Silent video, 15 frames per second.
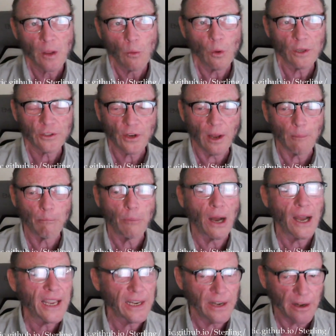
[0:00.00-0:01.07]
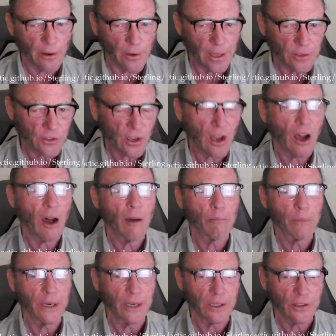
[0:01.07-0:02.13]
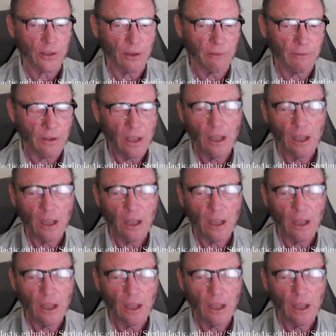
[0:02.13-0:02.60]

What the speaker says: Well, it's not binary, it's combinative.